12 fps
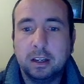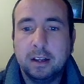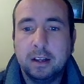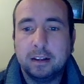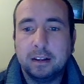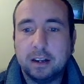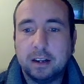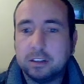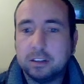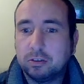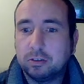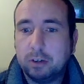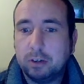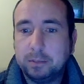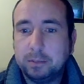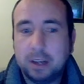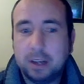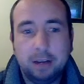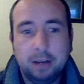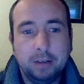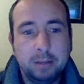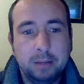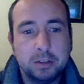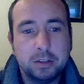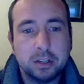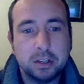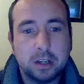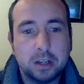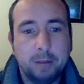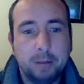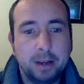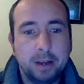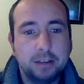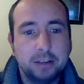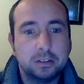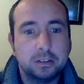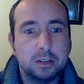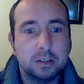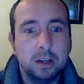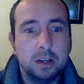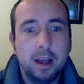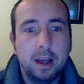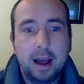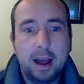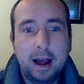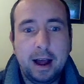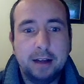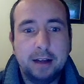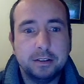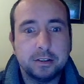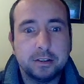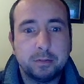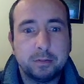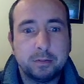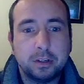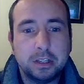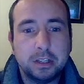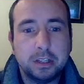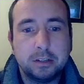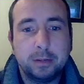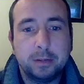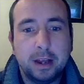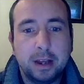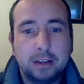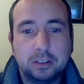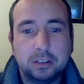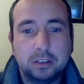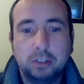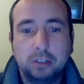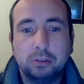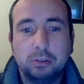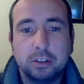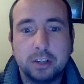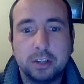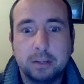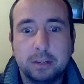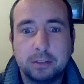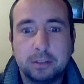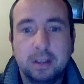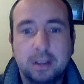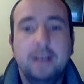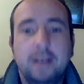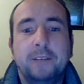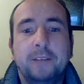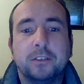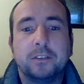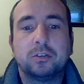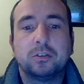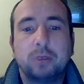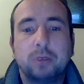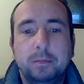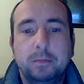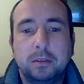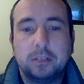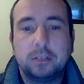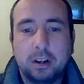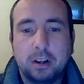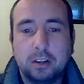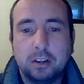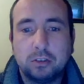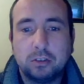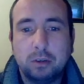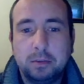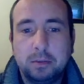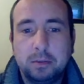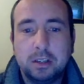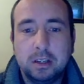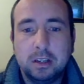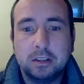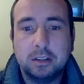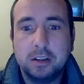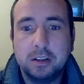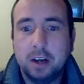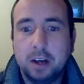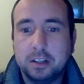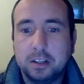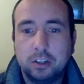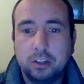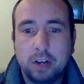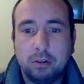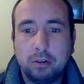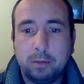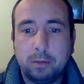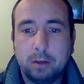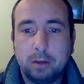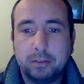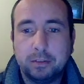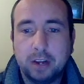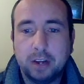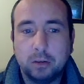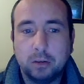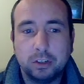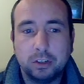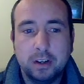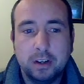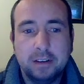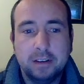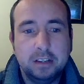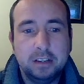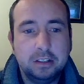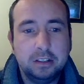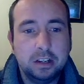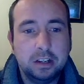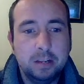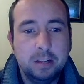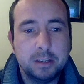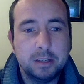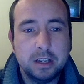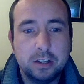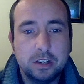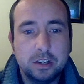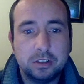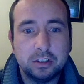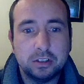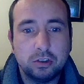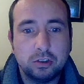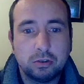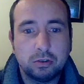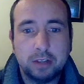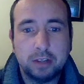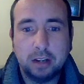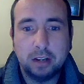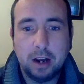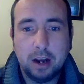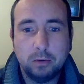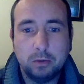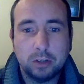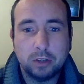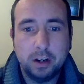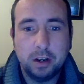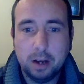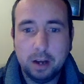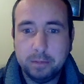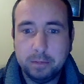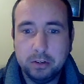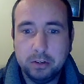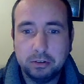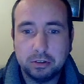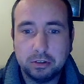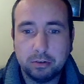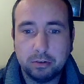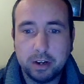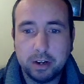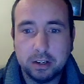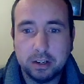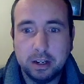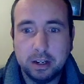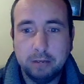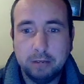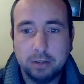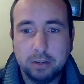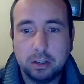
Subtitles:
that scripts have limited complexity and predictable execution times. The script is not a general purpose language. These limitations ensure that the language cannot be used to create an infinite